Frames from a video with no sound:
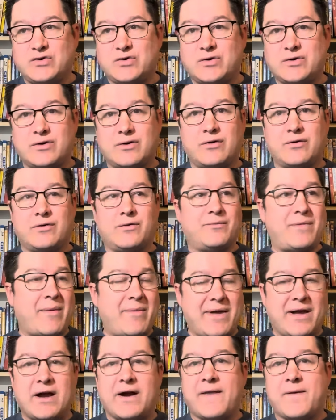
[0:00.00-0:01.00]
or
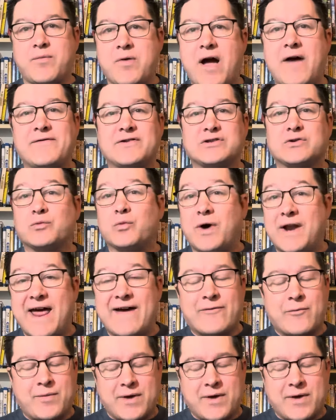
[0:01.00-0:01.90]
maybe a cut of the profits or whatever.